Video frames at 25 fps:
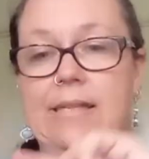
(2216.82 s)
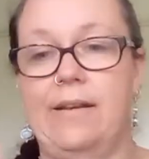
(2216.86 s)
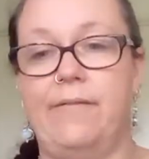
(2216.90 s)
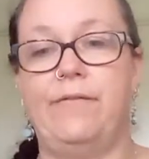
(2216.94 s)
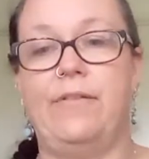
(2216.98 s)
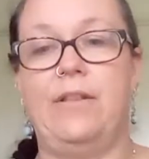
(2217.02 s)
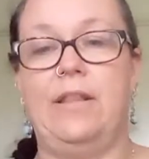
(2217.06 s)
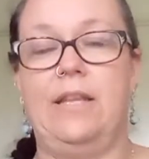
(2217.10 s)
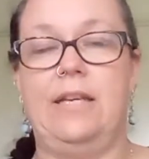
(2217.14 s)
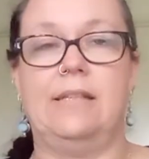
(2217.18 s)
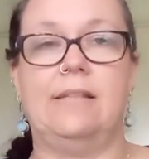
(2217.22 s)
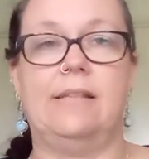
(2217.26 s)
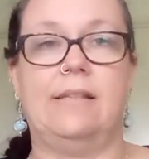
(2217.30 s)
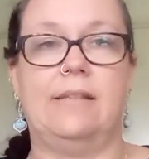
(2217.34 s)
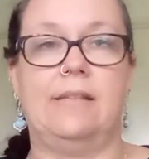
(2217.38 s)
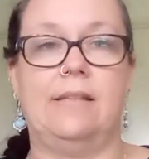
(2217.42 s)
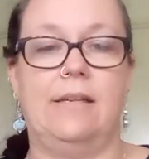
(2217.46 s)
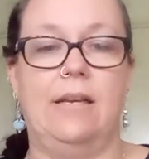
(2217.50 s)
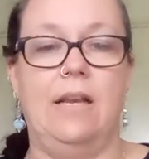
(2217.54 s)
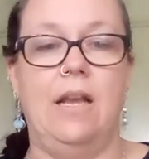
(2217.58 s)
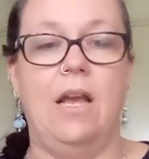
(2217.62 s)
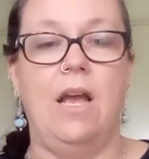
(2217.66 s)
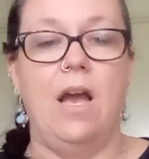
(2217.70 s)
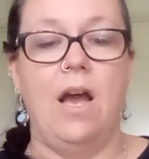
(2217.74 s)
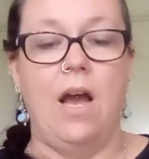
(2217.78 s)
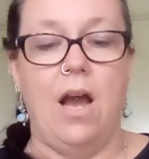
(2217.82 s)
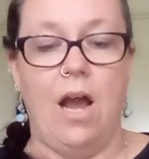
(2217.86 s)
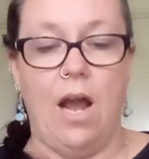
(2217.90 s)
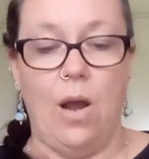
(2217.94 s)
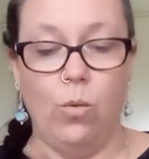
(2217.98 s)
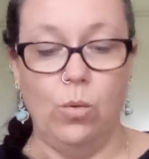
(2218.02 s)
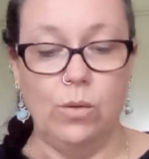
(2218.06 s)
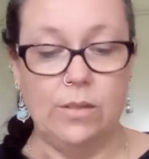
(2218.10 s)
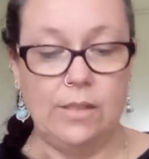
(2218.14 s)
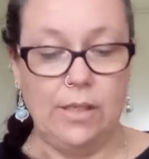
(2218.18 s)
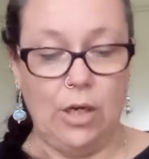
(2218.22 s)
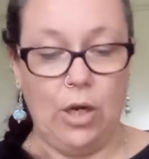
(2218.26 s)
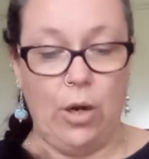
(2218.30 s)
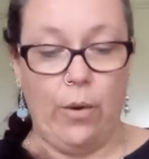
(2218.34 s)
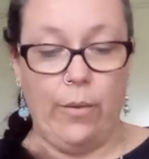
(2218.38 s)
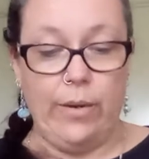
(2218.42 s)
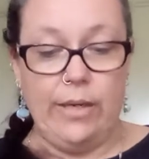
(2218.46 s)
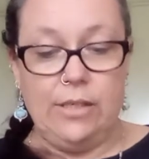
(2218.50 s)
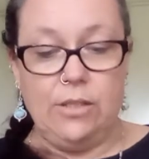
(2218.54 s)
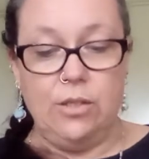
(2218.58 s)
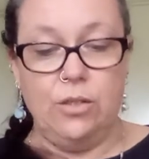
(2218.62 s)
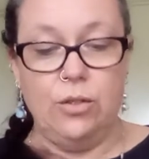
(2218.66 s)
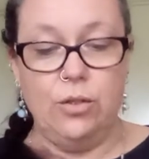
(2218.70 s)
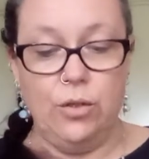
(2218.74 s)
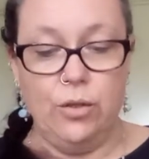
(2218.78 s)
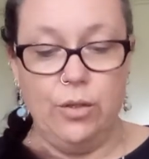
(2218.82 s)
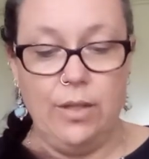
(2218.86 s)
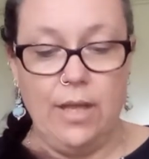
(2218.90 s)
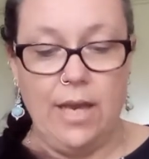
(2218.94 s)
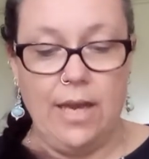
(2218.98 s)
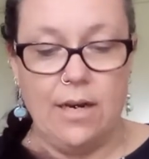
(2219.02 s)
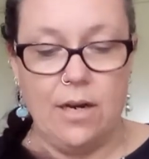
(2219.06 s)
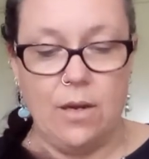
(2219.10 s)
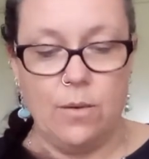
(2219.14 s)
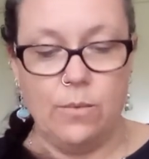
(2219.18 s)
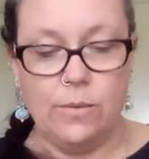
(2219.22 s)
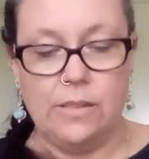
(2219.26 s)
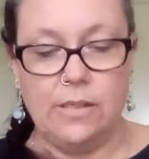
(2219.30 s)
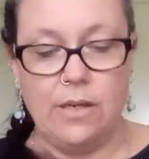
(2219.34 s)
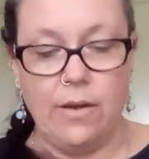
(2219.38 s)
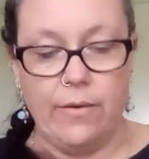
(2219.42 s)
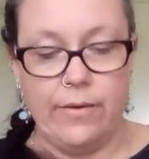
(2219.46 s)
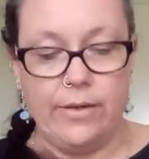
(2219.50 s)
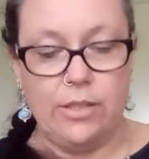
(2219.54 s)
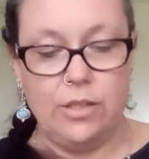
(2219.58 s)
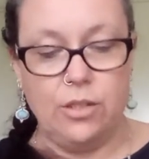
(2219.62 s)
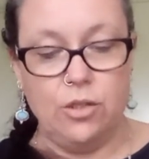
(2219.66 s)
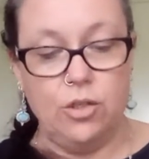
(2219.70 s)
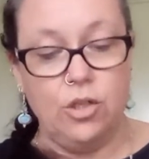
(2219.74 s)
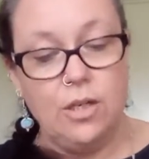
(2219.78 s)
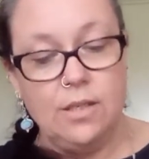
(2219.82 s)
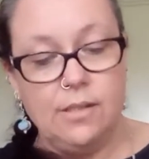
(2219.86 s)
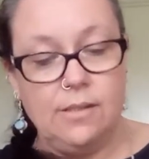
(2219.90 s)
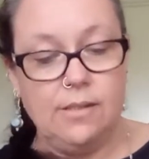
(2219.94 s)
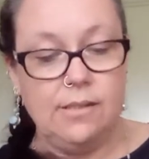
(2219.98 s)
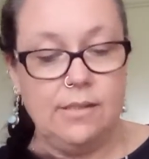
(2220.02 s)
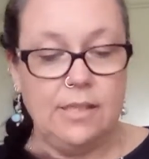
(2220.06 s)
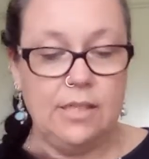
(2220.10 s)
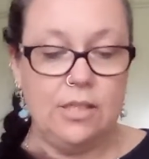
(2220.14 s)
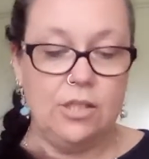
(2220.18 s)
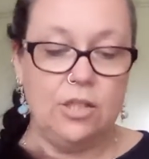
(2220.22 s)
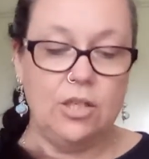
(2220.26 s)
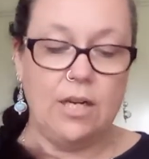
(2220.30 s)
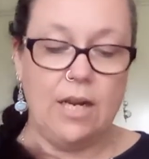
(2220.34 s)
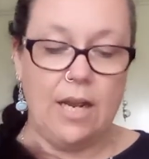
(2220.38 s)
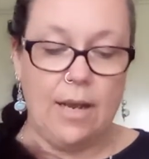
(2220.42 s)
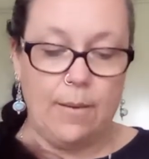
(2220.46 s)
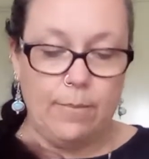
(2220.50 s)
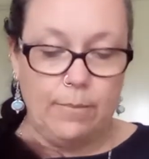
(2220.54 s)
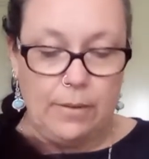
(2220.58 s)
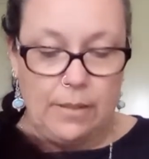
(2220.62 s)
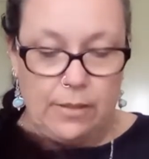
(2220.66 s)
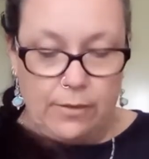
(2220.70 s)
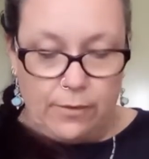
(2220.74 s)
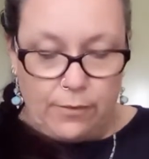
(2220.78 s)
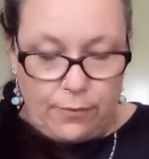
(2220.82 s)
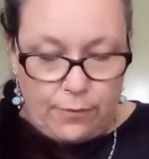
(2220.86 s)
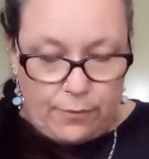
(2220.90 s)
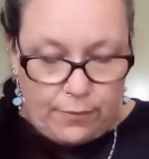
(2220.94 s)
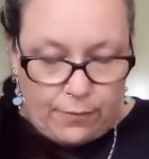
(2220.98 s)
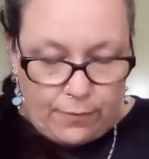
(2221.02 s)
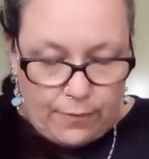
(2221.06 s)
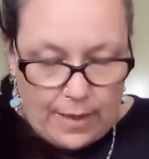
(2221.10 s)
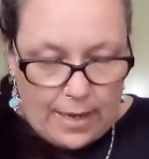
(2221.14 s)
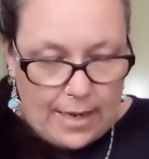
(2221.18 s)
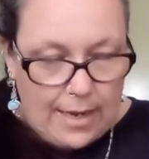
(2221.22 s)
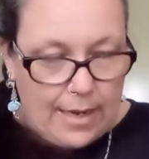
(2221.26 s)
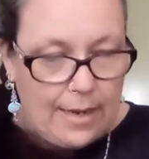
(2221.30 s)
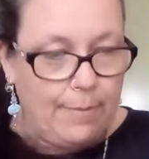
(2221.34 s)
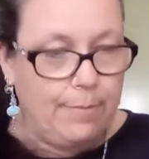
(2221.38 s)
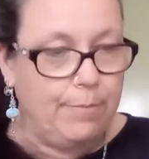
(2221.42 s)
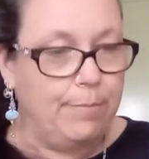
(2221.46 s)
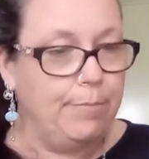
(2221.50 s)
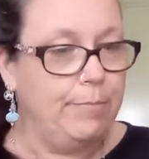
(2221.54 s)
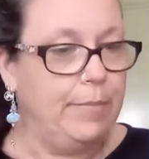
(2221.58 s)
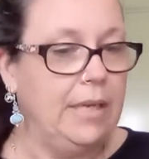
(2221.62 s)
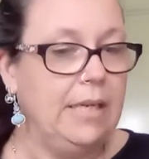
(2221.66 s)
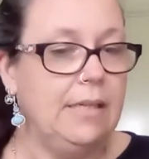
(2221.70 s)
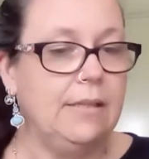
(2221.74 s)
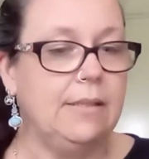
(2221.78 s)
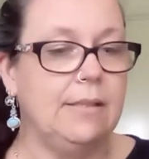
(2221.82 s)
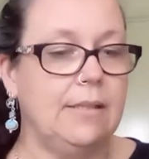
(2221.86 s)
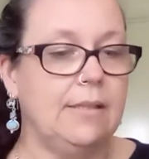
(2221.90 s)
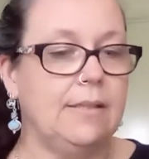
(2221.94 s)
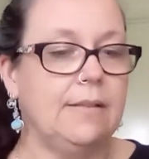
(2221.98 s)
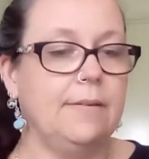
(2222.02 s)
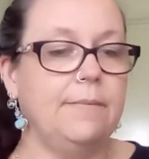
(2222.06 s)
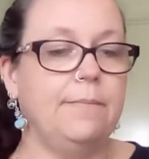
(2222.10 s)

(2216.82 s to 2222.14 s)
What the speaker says: for this. I wasn't going to do that. I was going to just stitch a couple of bits,